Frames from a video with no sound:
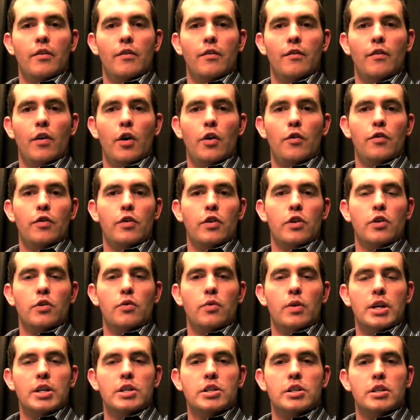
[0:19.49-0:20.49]
vote for your
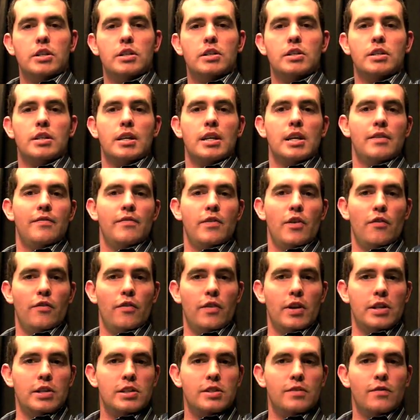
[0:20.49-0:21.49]
questions, get your
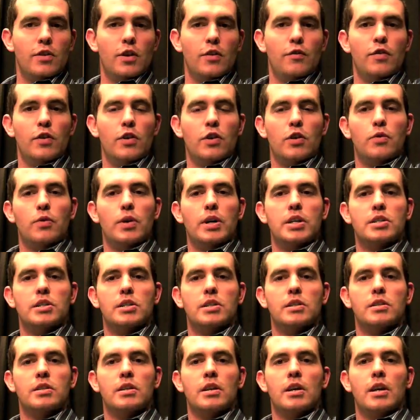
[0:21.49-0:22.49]
friends to vote for your
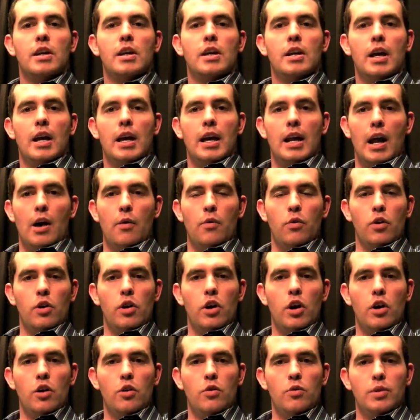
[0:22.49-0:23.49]
questions, and I will
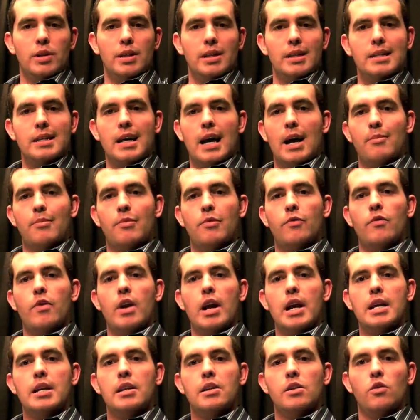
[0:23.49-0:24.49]
go with the
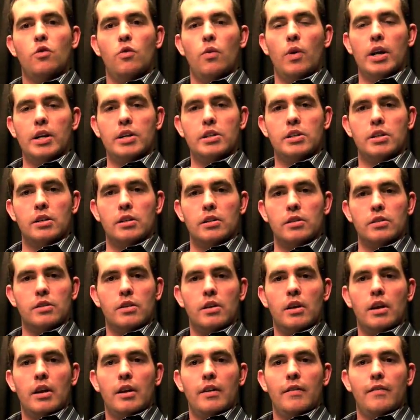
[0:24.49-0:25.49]
top-rated questions
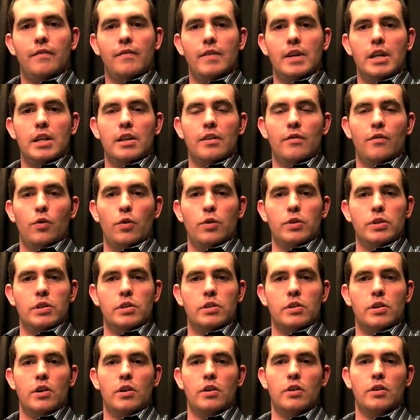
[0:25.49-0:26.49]
via the
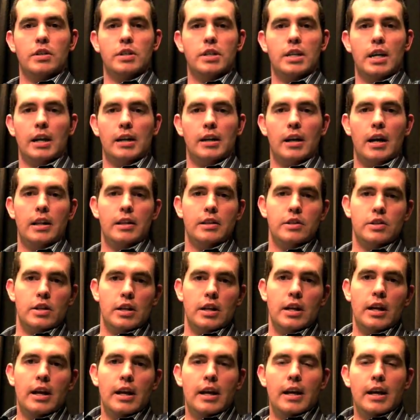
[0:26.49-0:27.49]
Voices Heard technology.